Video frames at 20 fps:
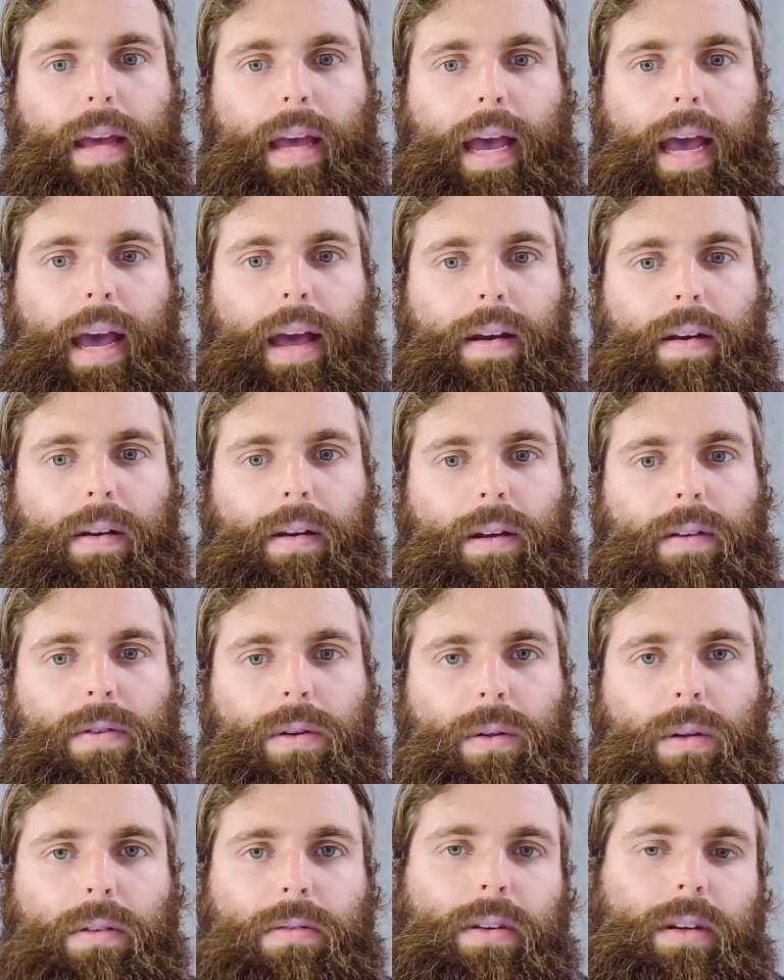And if
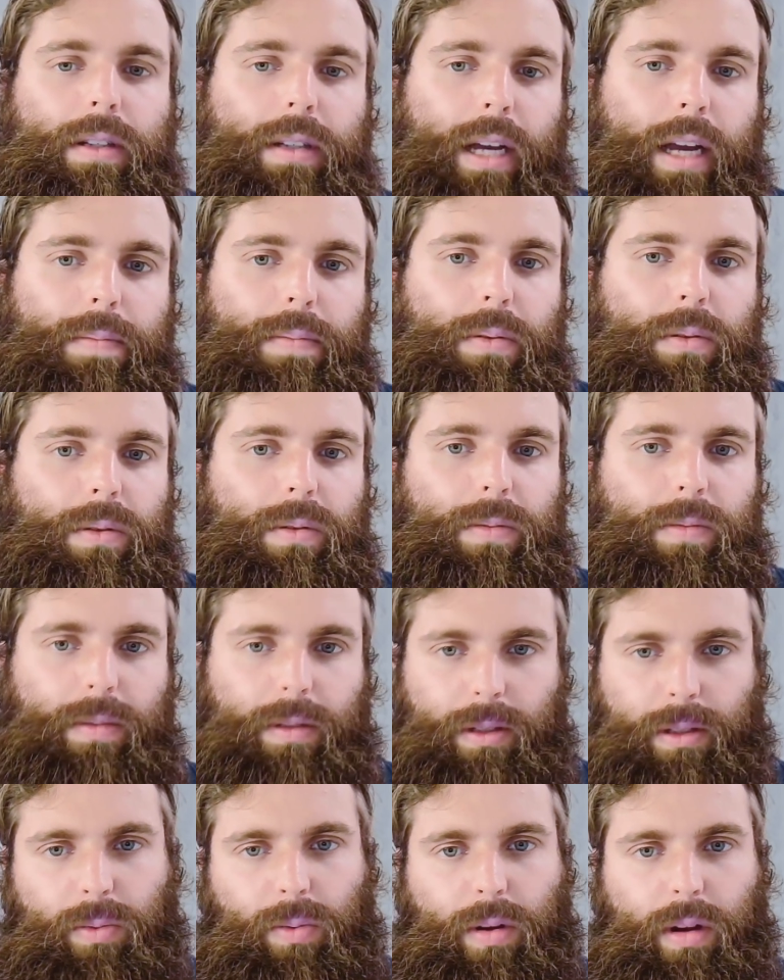you look, for example,
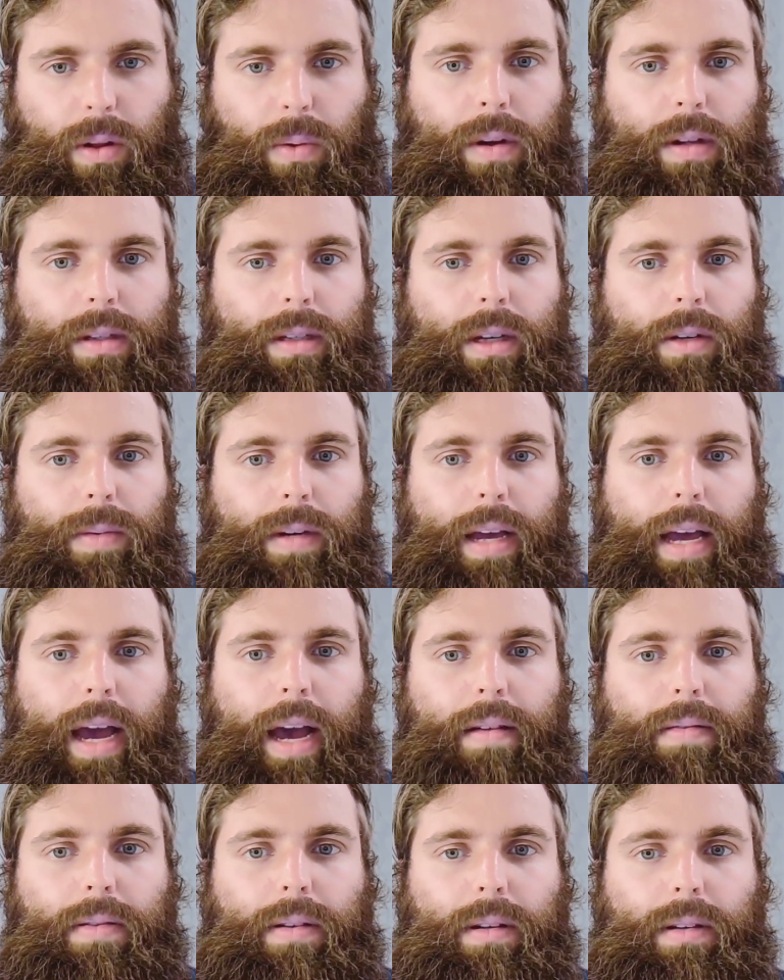this is one of the ones that we
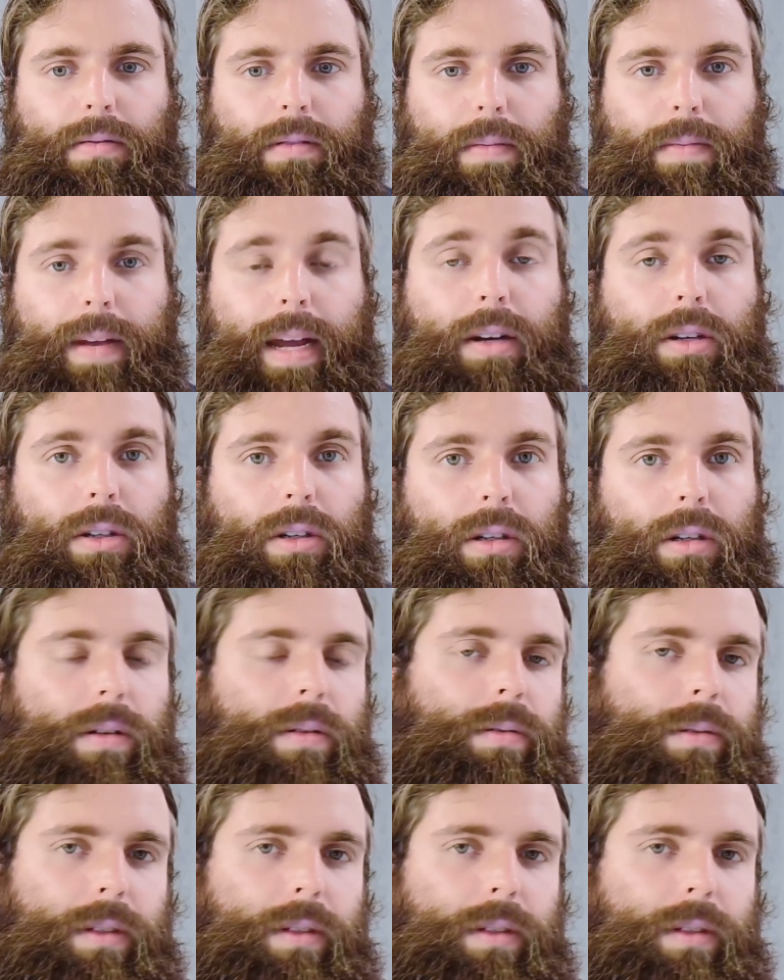have here from Nature,